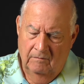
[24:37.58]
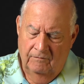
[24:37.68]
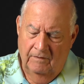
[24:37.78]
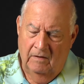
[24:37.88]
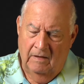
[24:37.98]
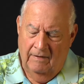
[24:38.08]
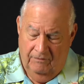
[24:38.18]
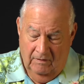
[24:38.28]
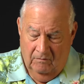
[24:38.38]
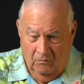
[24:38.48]
felt, I, I
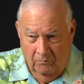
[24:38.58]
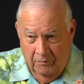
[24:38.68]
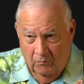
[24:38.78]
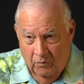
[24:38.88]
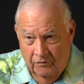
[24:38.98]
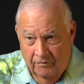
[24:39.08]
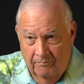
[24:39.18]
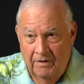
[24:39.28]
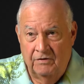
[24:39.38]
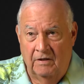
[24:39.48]
don't want to put words in
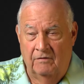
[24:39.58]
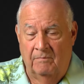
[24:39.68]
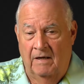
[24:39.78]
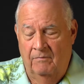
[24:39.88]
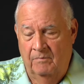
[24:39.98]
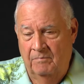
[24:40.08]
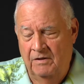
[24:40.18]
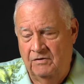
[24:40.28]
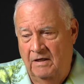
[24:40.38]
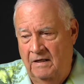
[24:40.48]
BJ's mouth, but
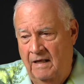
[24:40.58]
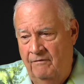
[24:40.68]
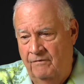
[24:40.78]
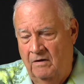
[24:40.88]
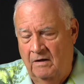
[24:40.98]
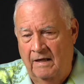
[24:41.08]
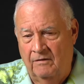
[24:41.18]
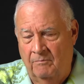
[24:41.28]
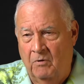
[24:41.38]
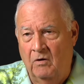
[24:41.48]
BJ and I felt like
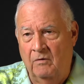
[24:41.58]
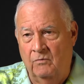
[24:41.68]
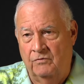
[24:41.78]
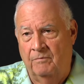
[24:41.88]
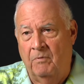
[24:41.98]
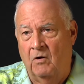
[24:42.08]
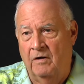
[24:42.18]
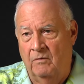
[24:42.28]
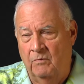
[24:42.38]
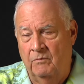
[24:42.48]
the party was the
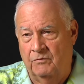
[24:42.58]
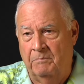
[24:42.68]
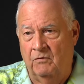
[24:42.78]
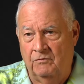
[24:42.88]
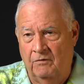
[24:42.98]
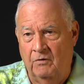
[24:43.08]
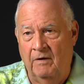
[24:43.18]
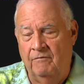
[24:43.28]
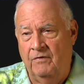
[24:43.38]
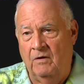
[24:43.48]
party and we were supposed to do
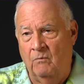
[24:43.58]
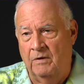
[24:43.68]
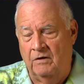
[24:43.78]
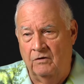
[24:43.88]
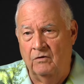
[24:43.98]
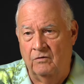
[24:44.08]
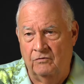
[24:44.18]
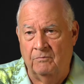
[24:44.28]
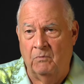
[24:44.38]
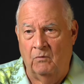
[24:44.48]
everything we could do to
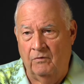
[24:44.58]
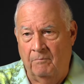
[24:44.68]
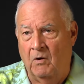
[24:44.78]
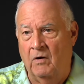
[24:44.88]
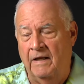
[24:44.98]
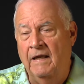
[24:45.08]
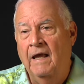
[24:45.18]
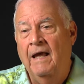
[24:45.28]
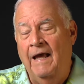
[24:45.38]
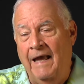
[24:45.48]
support the party
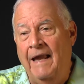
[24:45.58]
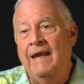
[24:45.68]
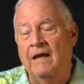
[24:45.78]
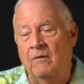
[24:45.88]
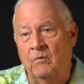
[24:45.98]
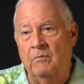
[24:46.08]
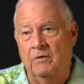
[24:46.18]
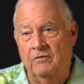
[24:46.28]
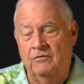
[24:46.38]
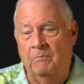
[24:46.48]
and we were
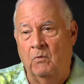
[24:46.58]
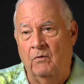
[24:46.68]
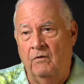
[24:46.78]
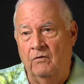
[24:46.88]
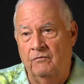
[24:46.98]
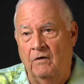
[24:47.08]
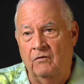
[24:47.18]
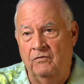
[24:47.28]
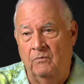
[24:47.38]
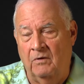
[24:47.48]
to support those
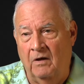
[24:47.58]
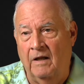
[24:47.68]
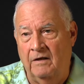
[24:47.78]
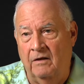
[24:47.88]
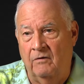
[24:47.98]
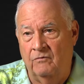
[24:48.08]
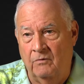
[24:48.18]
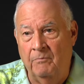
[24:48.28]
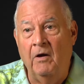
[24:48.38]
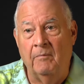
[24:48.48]
folks that were elected as
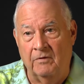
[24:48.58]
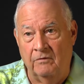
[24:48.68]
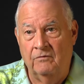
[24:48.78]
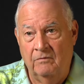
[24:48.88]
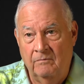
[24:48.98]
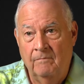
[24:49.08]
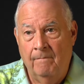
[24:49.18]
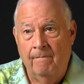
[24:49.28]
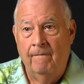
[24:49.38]
Republicans. Okay.